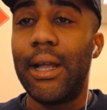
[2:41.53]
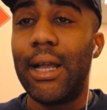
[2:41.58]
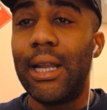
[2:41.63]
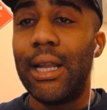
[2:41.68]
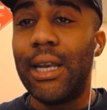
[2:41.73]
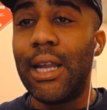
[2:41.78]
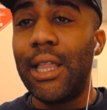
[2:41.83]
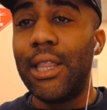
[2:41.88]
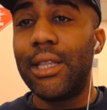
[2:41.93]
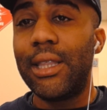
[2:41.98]

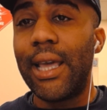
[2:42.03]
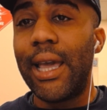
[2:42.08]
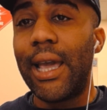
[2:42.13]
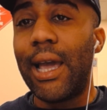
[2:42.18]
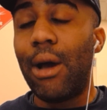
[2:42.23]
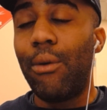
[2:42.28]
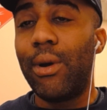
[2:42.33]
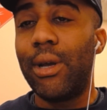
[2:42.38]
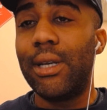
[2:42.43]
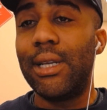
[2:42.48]
Another
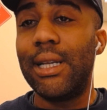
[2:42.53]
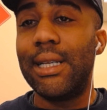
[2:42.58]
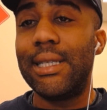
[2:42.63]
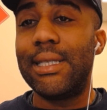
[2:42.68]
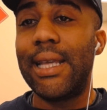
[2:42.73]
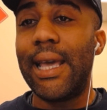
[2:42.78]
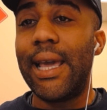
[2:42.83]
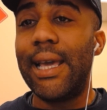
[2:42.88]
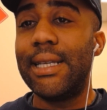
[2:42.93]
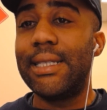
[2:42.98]
thing I wanted to
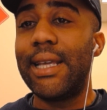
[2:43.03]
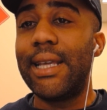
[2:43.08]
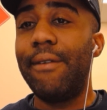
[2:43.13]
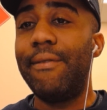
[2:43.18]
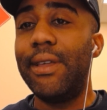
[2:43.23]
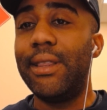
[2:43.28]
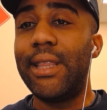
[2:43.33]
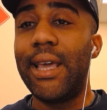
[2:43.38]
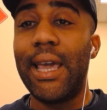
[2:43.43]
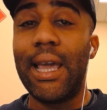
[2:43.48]
say is
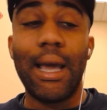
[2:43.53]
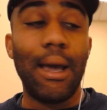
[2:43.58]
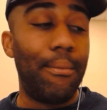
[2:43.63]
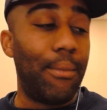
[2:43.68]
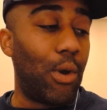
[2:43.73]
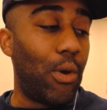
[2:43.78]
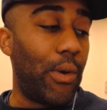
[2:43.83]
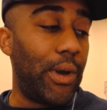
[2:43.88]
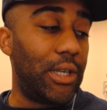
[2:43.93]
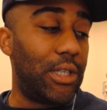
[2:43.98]
everything
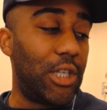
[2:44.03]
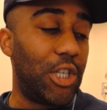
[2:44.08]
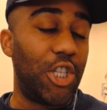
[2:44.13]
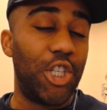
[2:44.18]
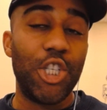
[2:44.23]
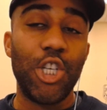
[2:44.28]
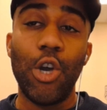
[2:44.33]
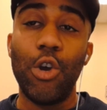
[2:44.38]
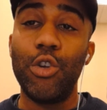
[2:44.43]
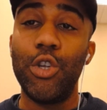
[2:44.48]
I'm going to
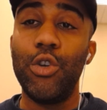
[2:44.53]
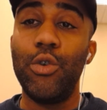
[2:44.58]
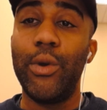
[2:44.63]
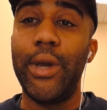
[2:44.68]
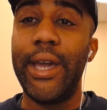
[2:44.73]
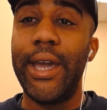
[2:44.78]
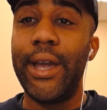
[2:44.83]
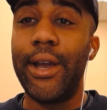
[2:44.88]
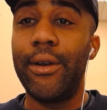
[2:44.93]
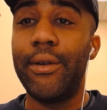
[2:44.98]
show you
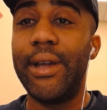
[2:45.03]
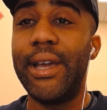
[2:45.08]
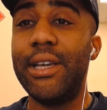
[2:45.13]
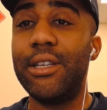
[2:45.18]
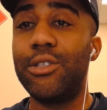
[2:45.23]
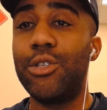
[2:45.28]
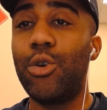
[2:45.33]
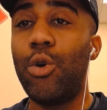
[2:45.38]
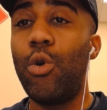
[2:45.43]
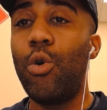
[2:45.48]
here
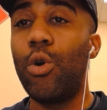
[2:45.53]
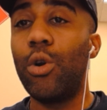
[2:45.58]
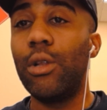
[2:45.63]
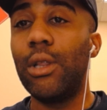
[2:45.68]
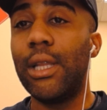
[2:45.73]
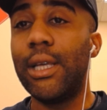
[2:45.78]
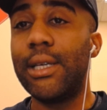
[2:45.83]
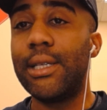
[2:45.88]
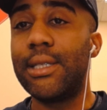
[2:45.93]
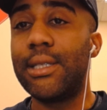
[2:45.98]
is
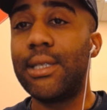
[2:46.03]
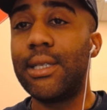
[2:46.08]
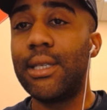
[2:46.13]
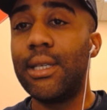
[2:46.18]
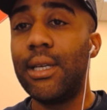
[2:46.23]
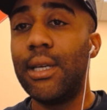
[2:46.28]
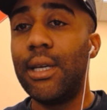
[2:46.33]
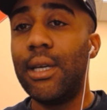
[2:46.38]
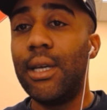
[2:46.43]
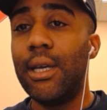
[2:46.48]
cordless.
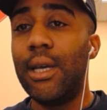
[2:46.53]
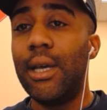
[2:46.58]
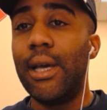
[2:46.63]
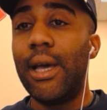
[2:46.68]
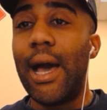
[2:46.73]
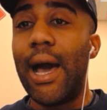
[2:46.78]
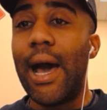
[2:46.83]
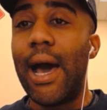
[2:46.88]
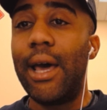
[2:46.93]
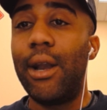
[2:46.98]

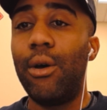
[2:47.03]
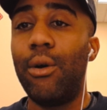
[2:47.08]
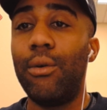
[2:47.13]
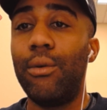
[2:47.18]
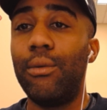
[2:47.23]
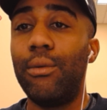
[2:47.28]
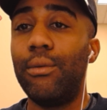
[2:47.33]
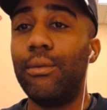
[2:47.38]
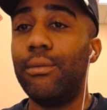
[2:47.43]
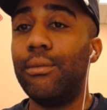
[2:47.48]
I
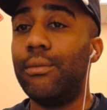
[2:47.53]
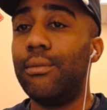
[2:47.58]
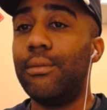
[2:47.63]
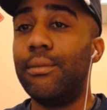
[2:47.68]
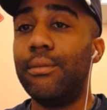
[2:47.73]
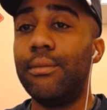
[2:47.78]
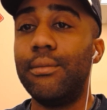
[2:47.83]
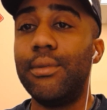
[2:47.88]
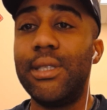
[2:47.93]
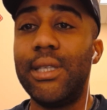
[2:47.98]
don't
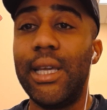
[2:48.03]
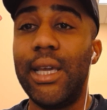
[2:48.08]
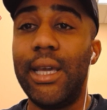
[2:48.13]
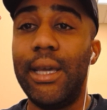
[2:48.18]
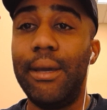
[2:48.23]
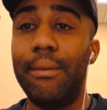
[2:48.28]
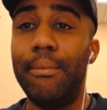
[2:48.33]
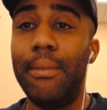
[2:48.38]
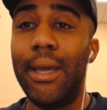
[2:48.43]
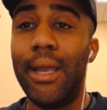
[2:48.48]

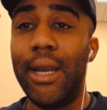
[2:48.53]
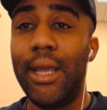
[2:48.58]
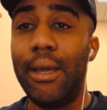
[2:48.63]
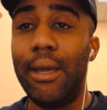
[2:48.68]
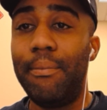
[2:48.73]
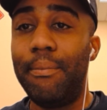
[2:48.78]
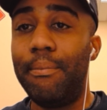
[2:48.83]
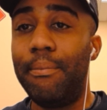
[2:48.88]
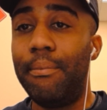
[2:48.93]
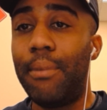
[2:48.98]
see
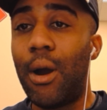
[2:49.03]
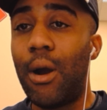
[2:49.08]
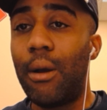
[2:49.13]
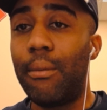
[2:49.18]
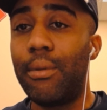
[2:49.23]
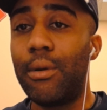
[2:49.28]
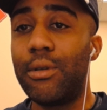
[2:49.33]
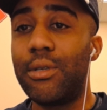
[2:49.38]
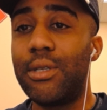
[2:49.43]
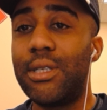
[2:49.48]
many
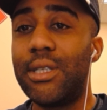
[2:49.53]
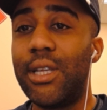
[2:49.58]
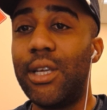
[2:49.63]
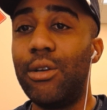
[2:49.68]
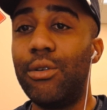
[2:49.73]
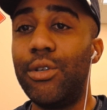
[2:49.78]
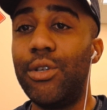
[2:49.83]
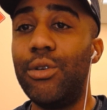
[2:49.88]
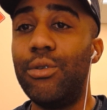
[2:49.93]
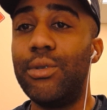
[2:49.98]
barbers
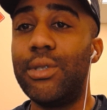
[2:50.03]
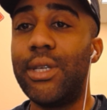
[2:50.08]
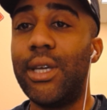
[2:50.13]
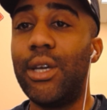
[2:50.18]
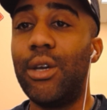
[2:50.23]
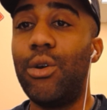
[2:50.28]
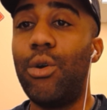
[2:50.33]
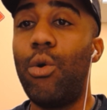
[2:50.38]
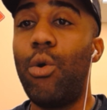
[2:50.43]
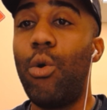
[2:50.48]
still
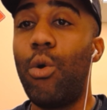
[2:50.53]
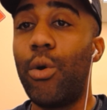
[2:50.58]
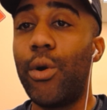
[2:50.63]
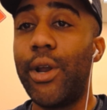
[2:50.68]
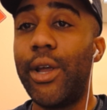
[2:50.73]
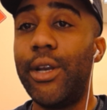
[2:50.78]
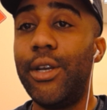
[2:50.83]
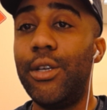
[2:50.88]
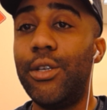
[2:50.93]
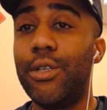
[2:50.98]
using
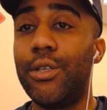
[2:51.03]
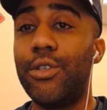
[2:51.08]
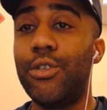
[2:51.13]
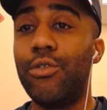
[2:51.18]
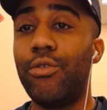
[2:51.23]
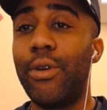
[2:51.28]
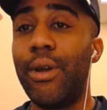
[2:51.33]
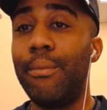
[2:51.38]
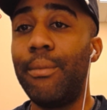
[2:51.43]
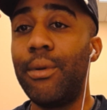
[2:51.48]
corded
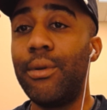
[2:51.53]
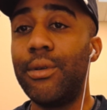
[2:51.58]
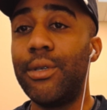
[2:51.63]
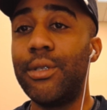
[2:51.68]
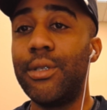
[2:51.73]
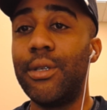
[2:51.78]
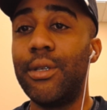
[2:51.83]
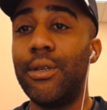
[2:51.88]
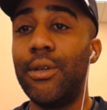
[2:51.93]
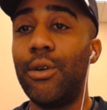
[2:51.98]

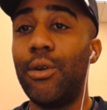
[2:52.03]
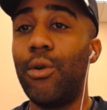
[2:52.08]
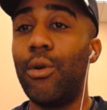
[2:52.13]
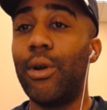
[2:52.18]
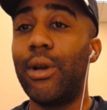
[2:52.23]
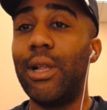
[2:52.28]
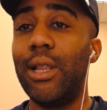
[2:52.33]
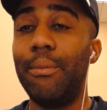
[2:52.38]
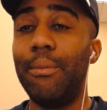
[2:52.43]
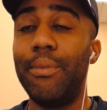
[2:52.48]
trimmers or
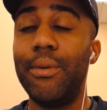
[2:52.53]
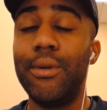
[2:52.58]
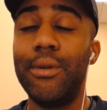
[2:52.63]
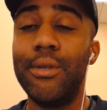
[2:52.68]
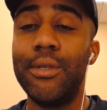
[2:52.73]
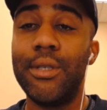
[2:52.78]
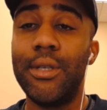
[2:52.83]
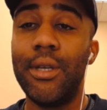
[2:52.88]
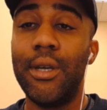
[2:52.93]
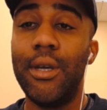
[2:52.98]

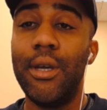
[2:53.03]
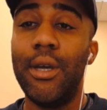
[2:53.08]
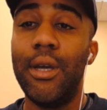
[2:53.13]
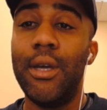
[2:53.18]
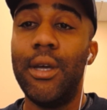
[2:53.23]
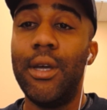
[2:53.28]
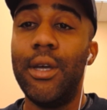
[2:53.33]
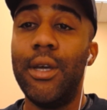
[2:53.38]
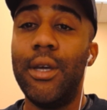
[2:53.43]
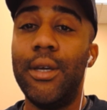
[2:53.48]
clippers.
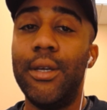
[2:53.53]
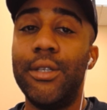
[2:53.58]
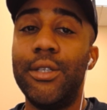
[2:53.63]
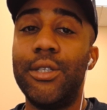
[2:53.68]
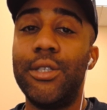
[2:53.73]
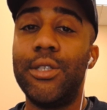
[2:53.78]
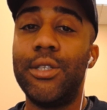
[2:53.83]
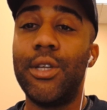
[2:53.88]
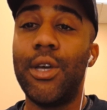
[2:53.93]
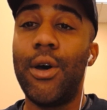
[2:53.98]

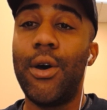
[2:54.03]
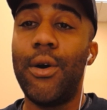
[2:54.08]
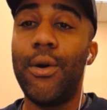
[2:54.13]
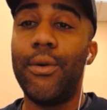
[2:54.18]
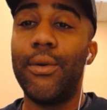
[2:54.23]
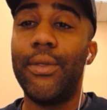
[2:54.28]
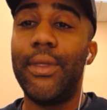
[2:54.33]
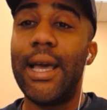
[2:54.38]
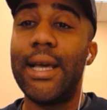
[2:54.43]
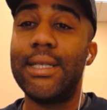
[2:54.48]

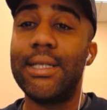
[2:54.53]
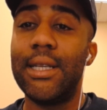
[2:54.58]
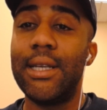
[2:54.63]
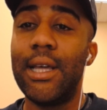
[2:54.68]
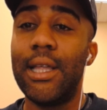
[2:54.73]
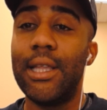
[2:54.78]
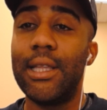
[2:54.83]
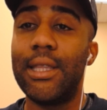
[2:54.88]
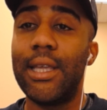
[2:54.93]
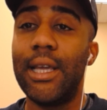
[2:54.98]
So that's
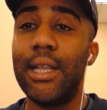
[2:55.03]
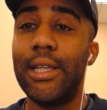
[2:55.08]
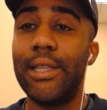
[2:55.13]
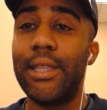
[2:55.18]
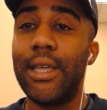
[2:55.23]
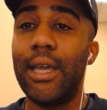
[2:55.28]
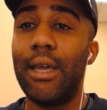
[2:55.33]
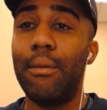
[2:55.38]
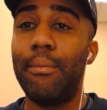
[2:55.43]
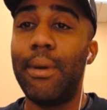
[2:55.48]
another thing to
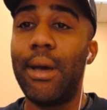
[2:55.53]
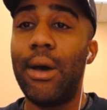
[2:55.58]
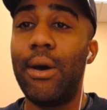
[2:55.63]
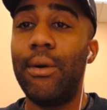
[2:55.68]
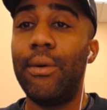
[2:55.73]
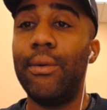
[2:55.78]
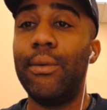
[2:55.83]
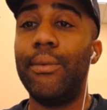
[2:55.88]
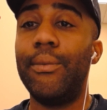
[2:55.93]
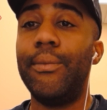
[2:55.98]
think
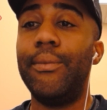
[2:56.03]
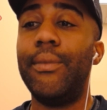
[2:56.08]
about.